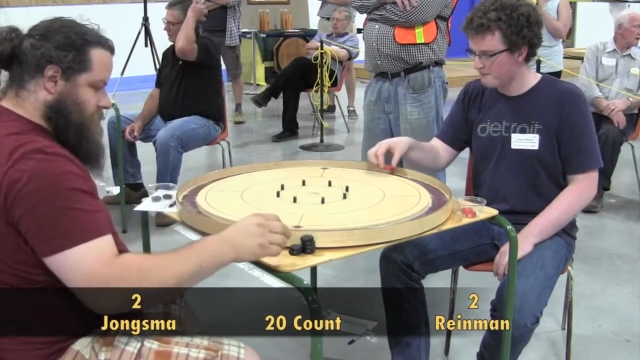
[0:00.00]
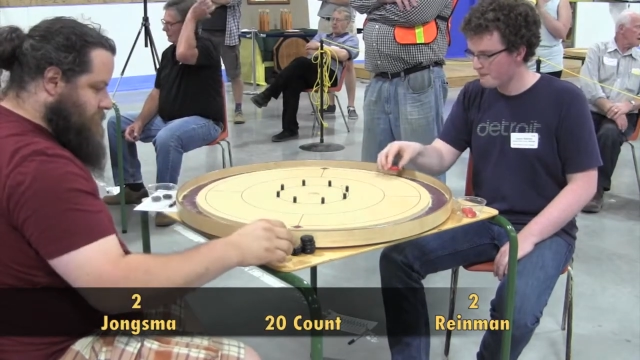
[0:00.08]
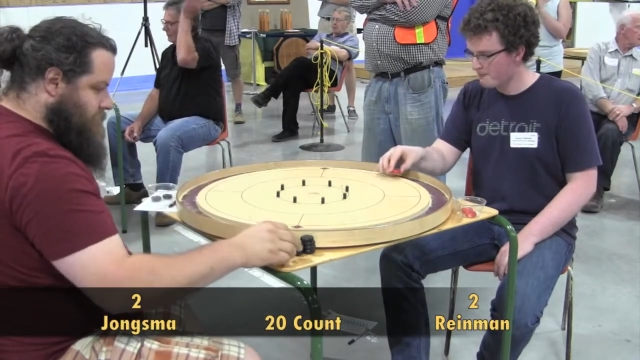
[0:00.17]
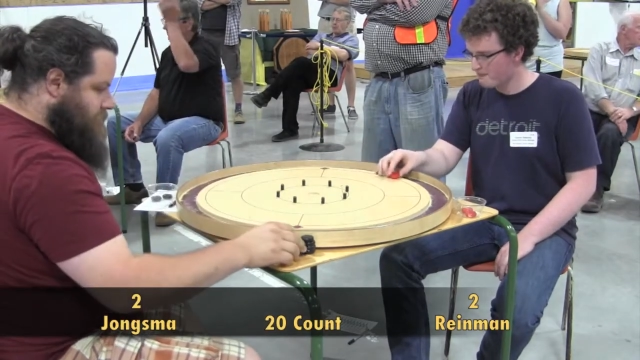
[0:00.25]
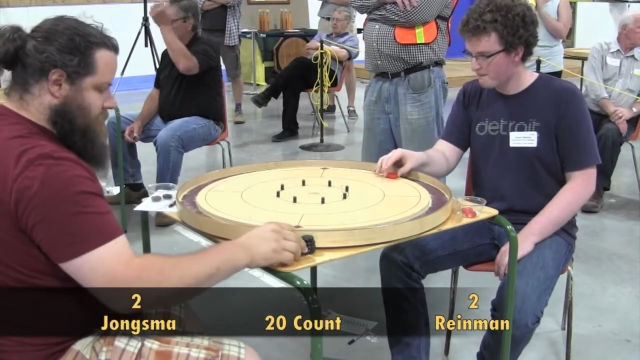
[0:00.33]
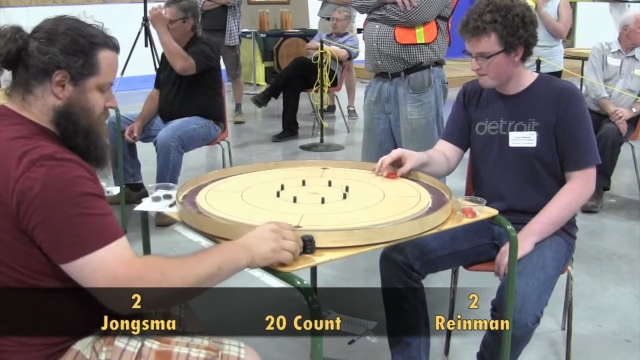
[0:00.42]

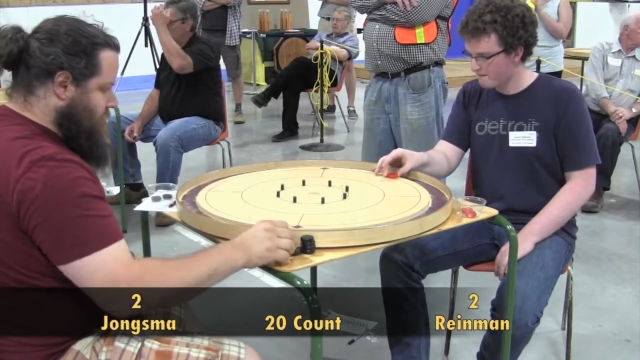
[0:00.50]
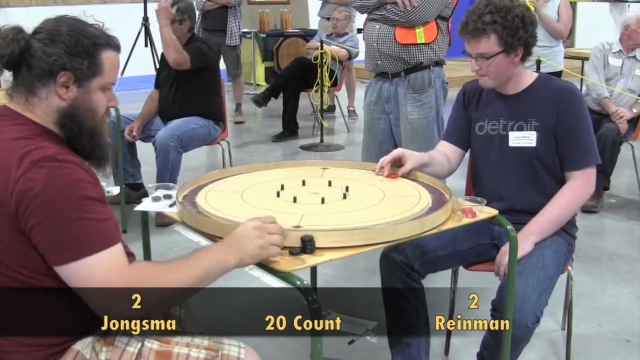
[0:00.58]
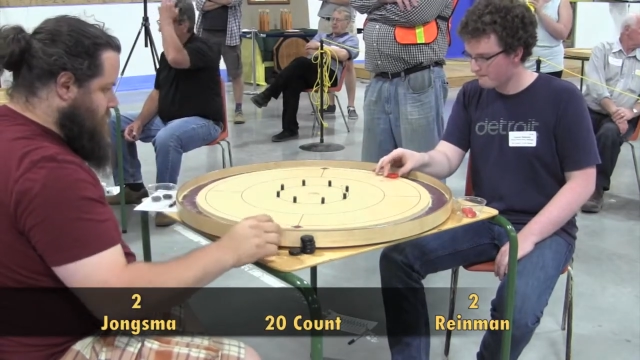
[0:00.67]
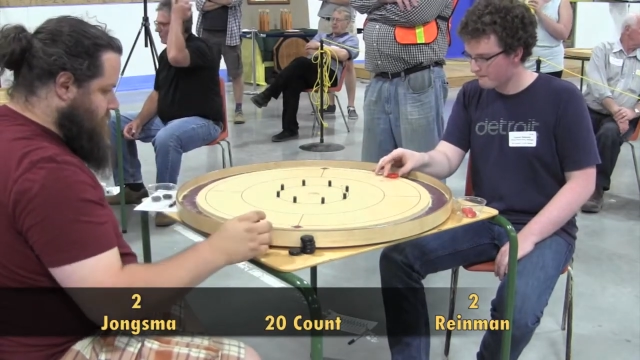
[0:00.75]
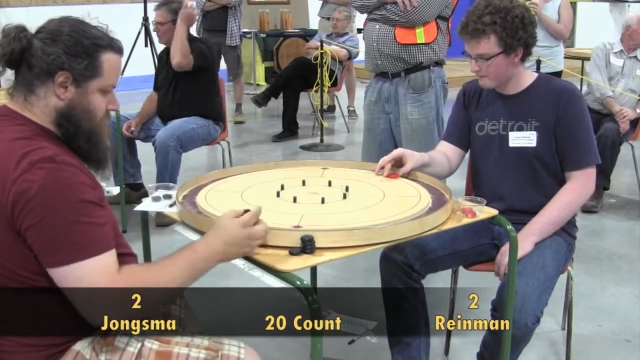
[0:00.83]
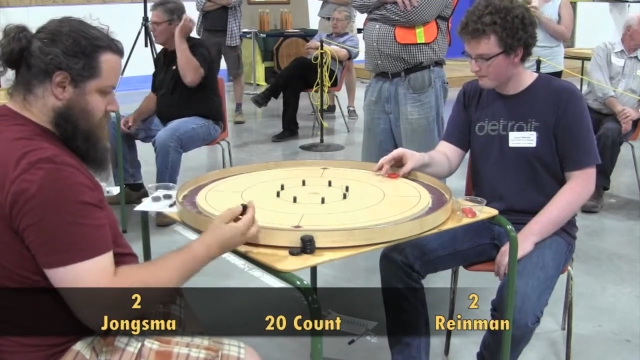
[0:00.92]

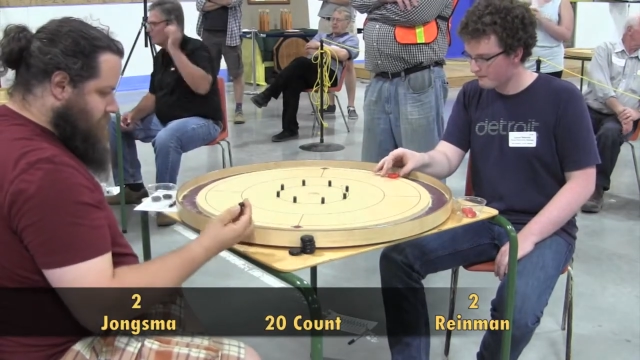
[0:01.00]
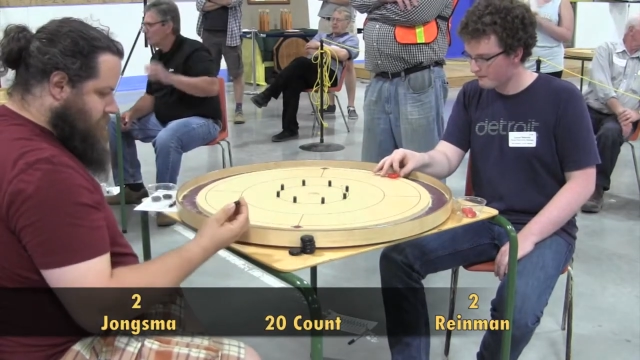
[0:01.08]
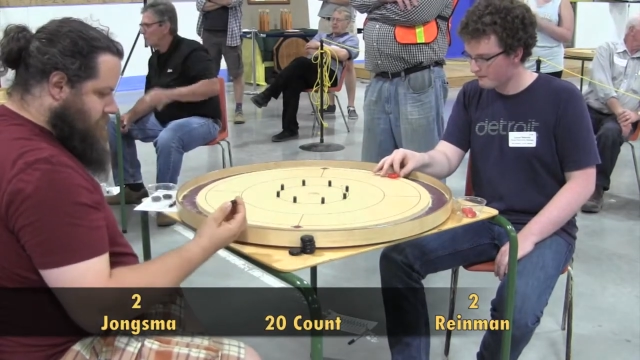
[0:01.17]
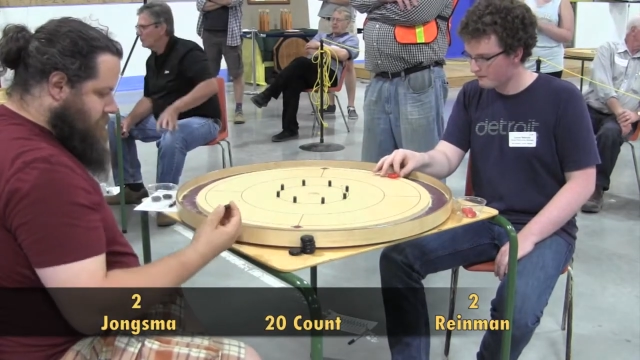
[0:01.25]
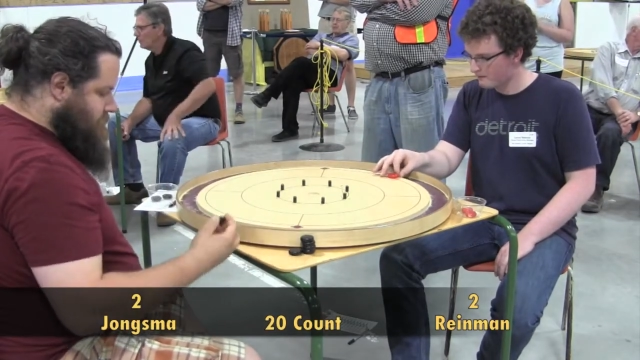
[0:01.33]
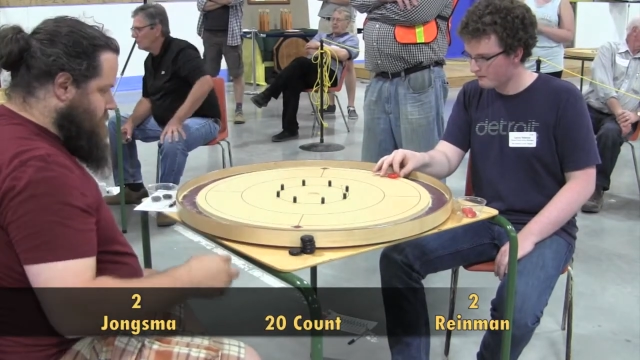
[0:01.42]

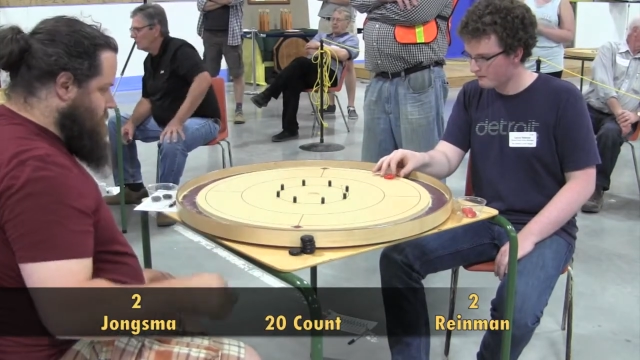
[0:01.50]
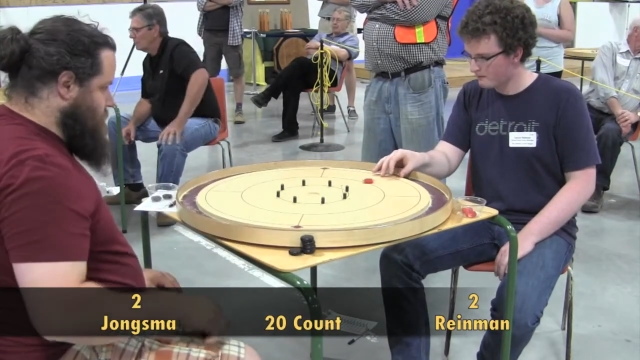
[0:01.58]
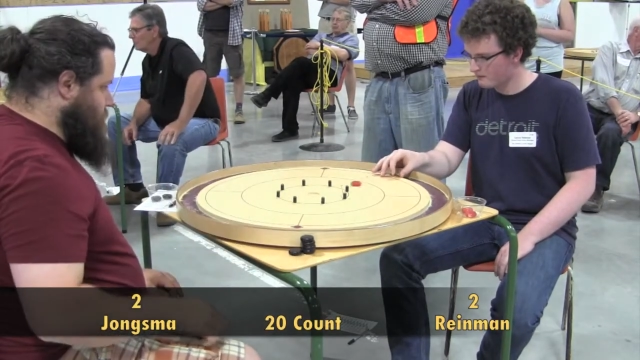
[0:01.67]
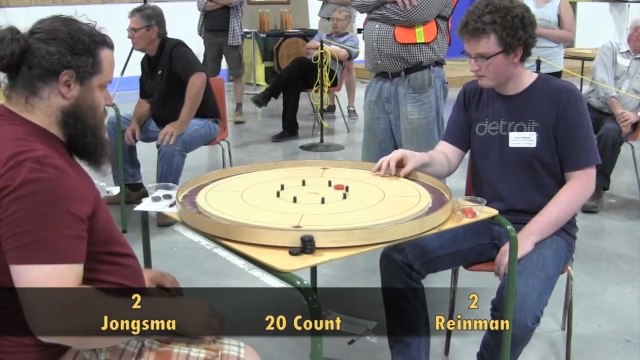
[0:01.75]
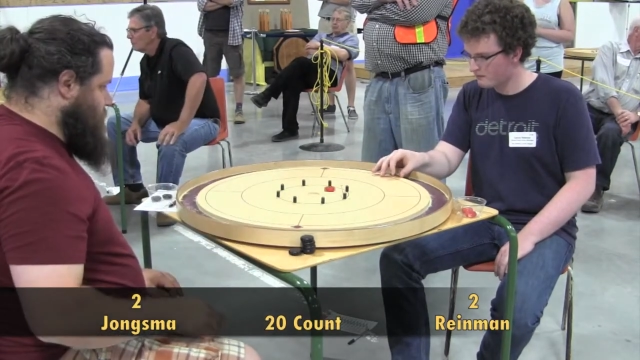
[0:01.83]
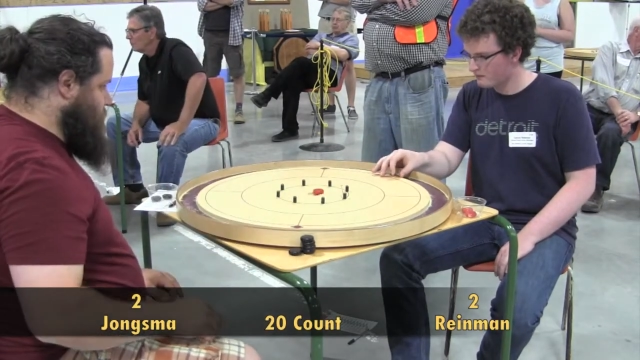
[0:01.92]

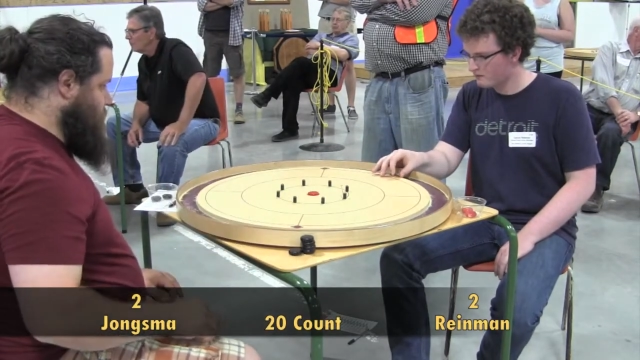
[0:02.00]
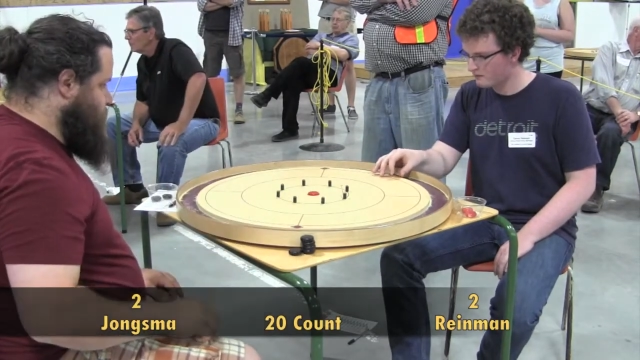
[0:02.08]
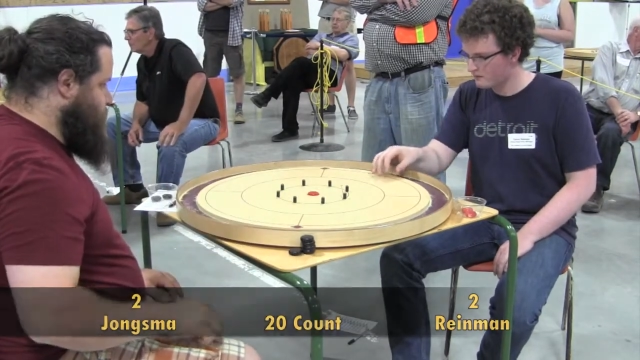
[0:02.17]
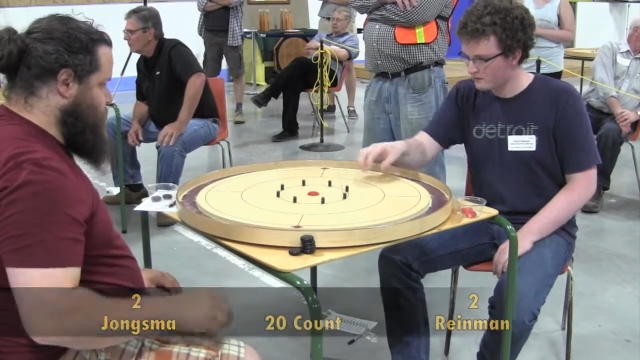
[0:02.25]
Nothing is said.